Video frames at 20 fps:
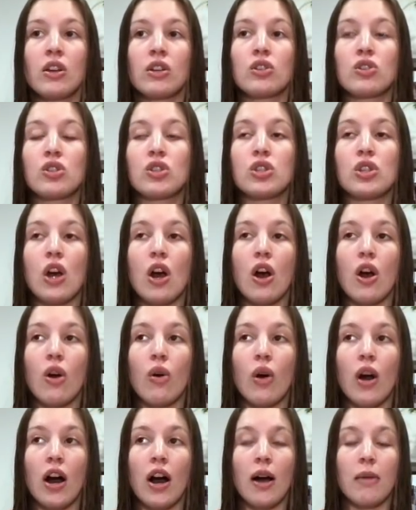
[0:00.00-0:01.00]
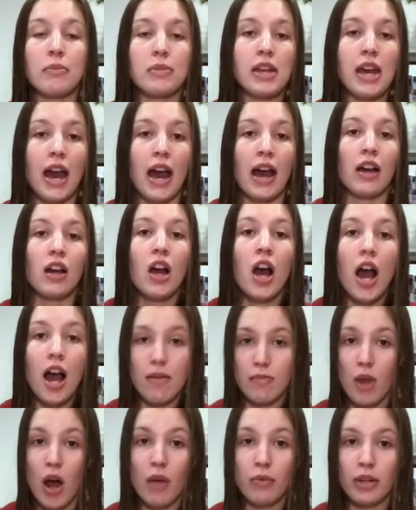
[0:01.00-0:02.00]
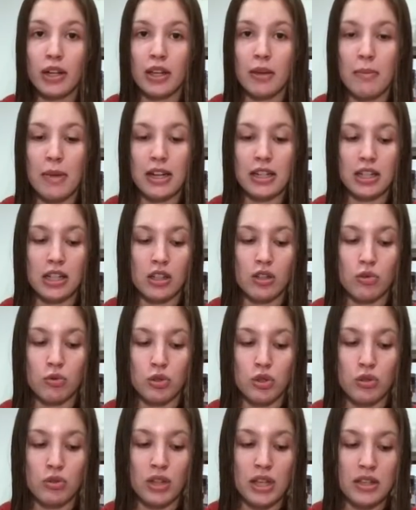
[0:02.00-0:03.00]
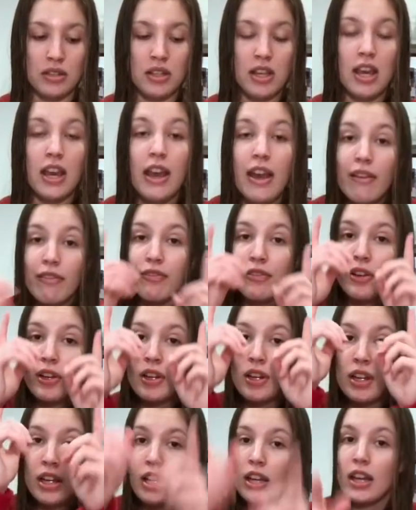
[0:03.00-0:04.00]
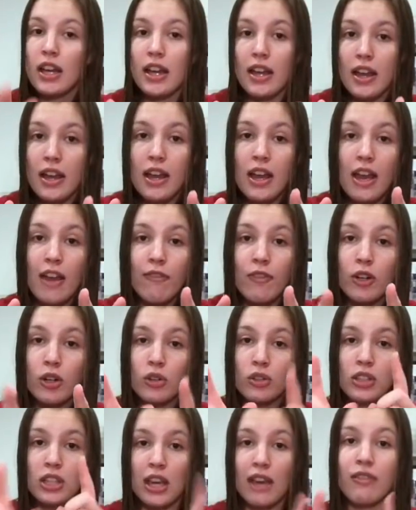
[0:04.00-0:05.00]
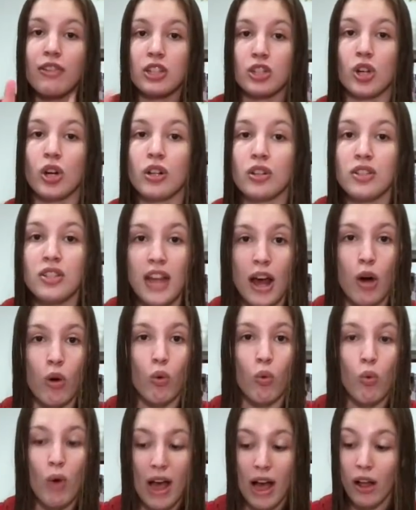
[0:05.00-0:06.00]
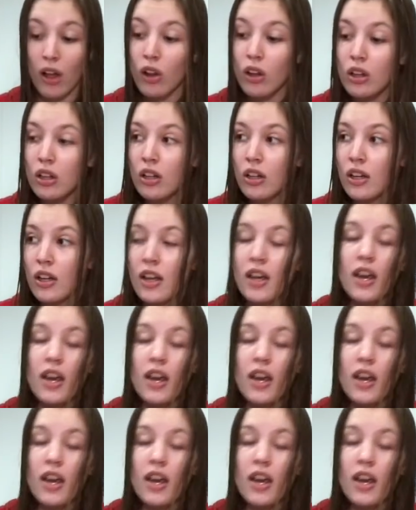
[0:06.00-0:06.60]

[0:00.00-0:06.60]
So yeah, I'm not recommending you do this. If and only if it turns out well,